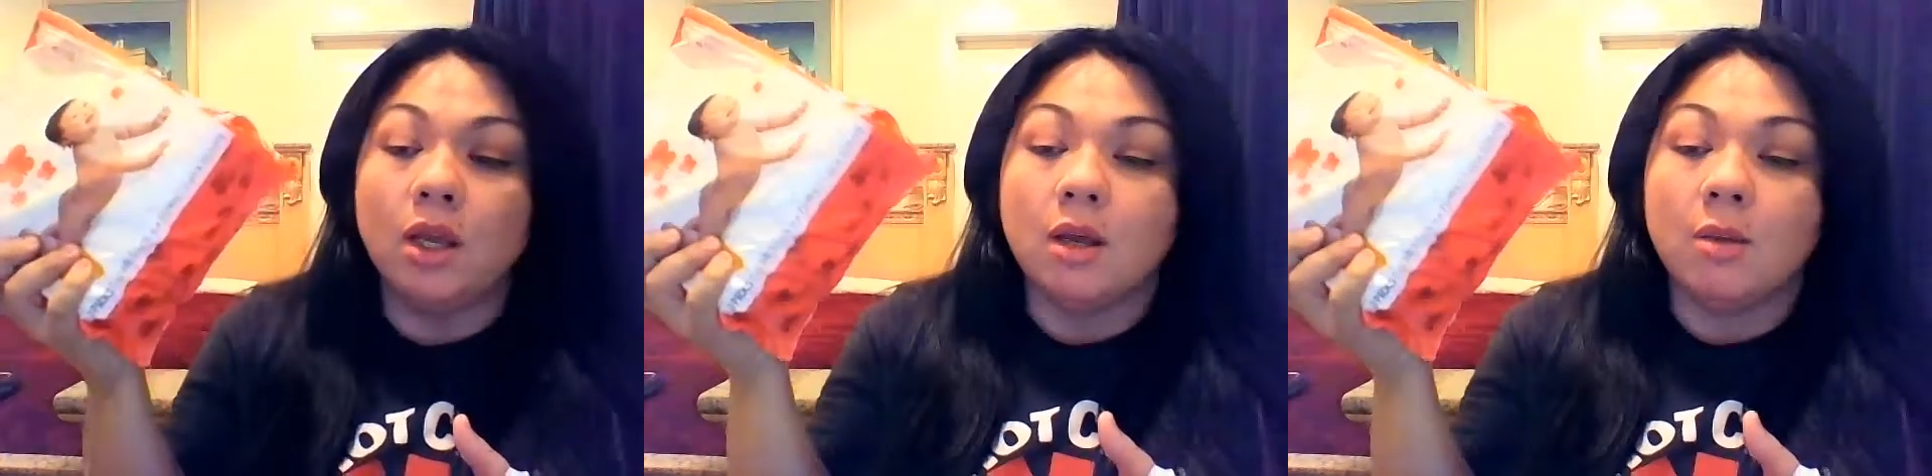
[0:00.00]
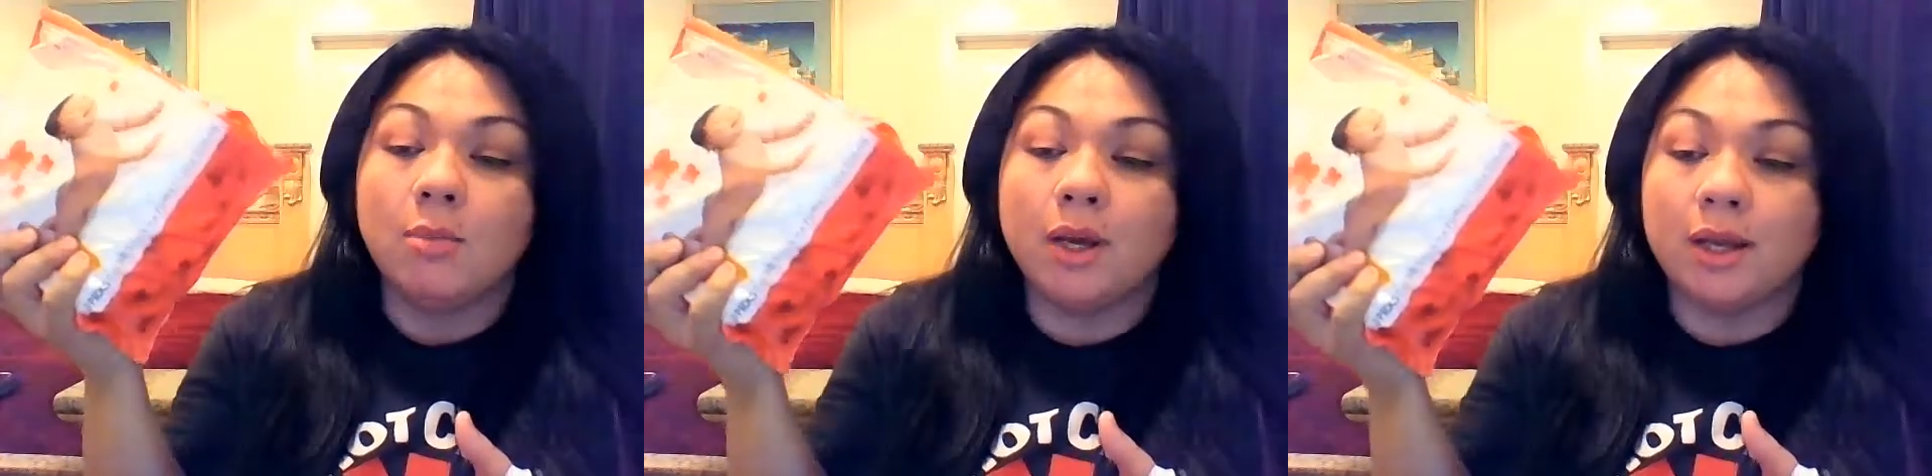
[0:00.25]

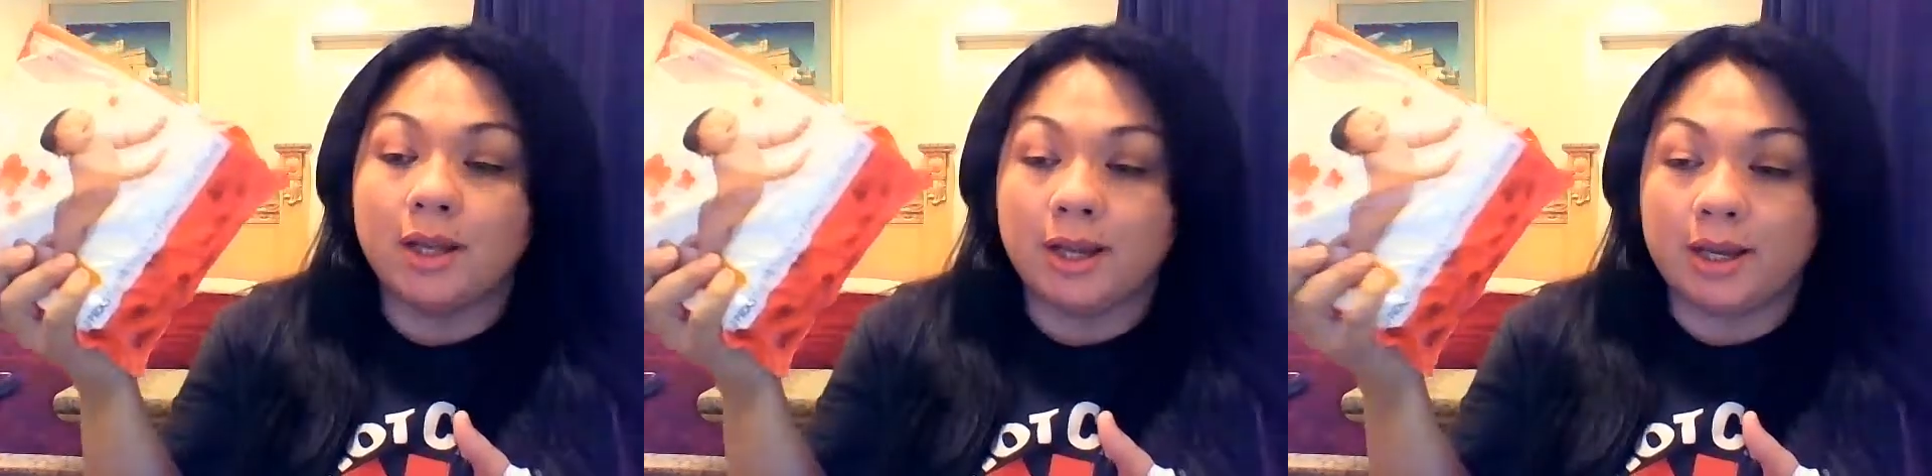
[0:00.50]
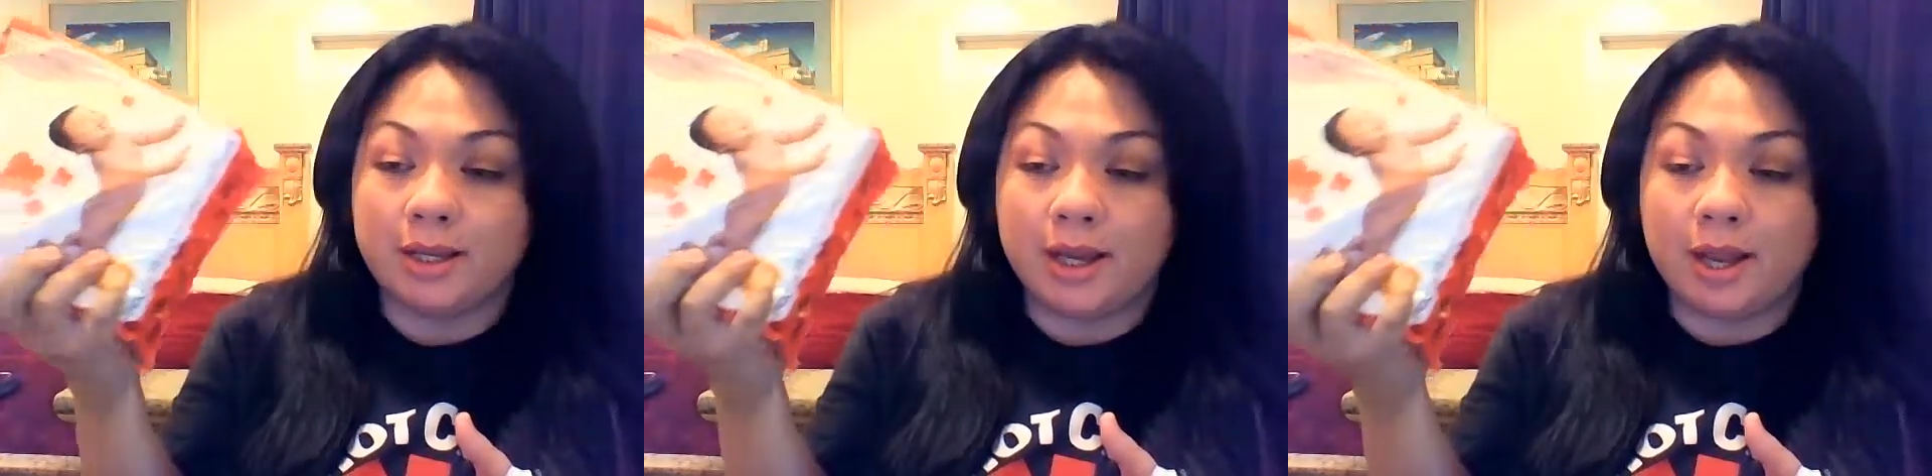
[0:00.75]
but I
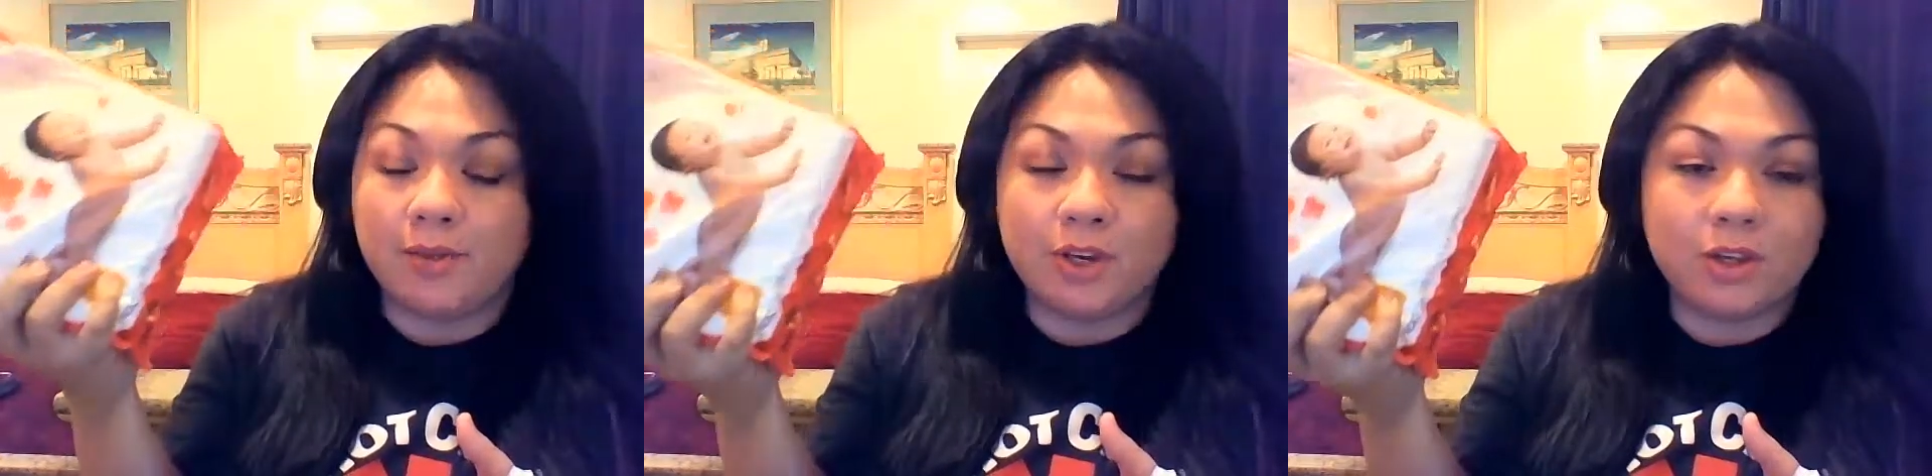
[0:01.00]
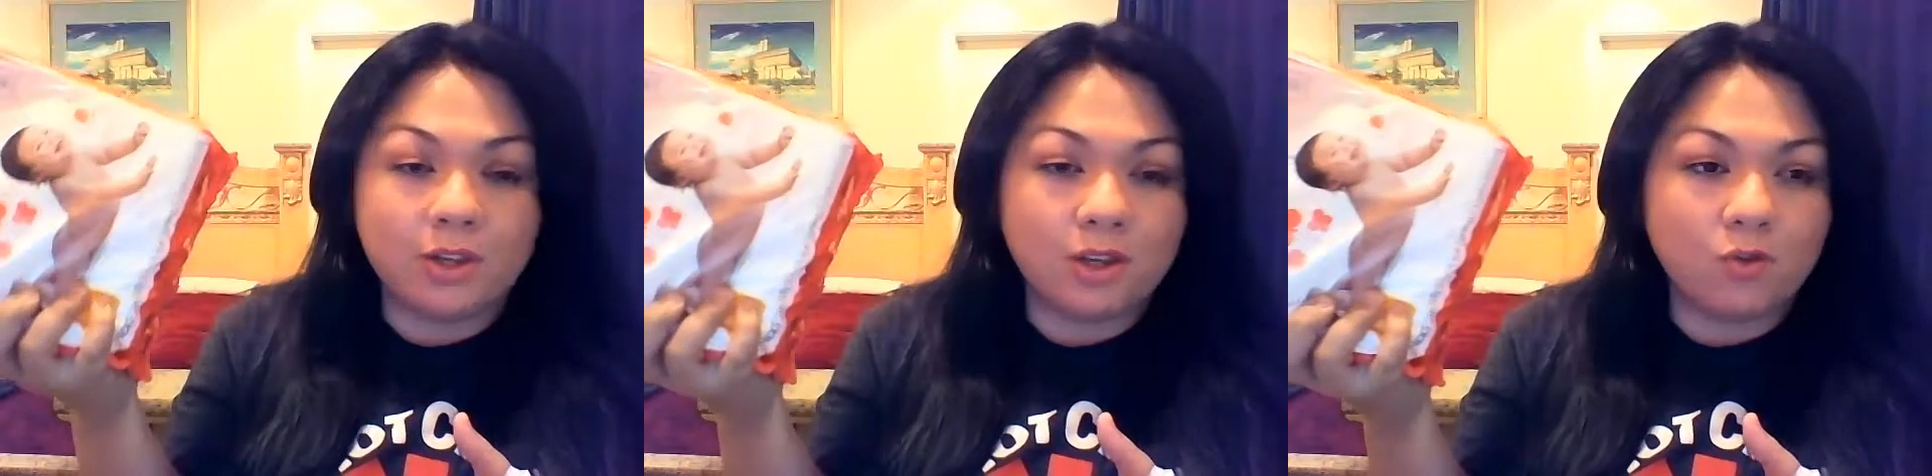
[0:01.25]
didn't have
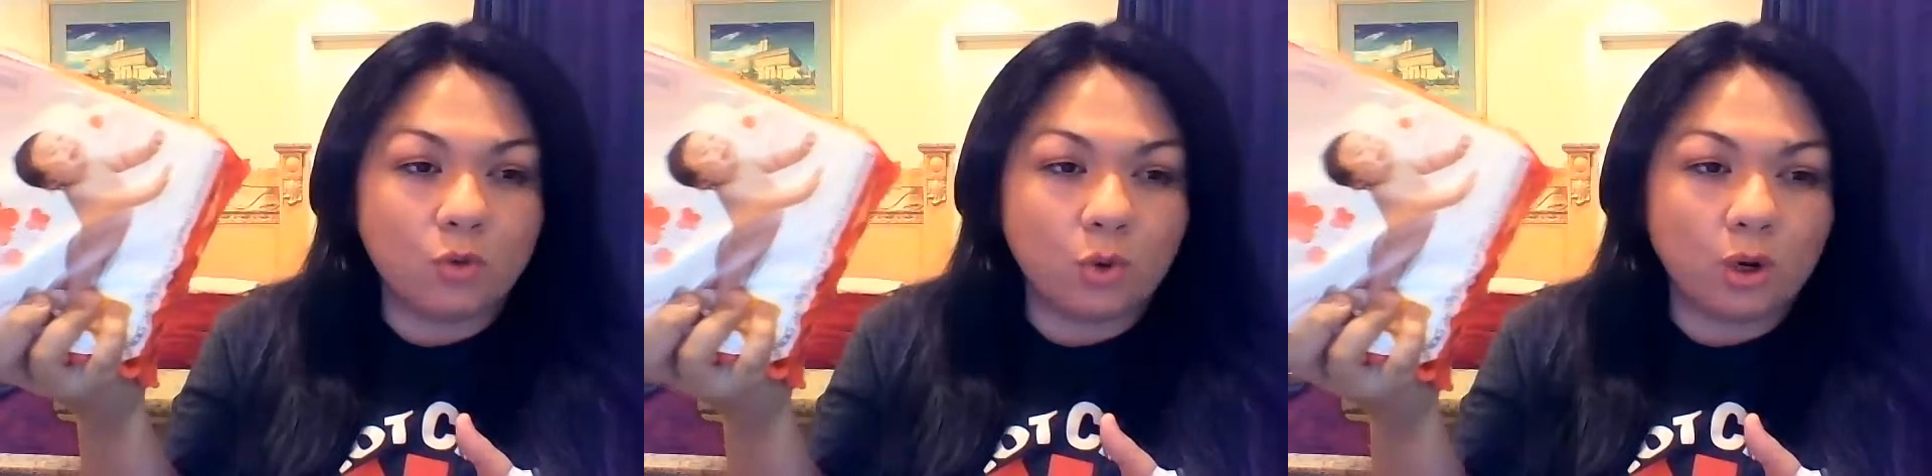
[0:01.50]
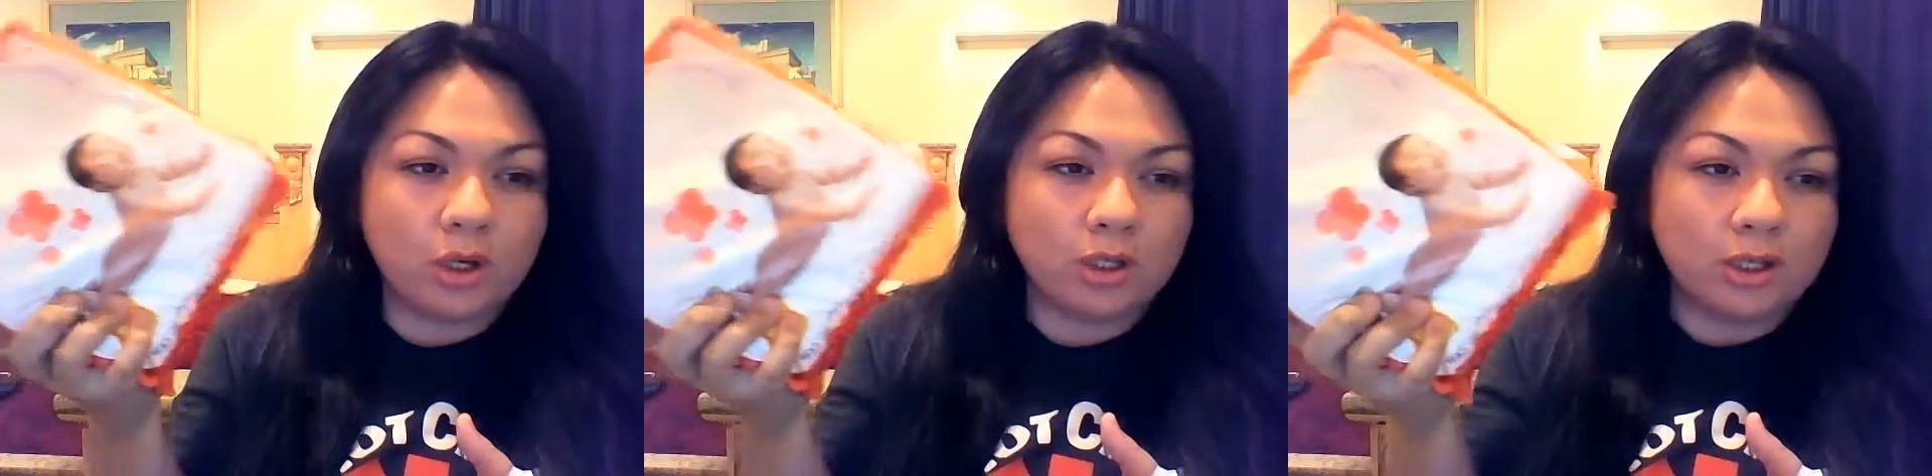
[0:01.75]
anything for it,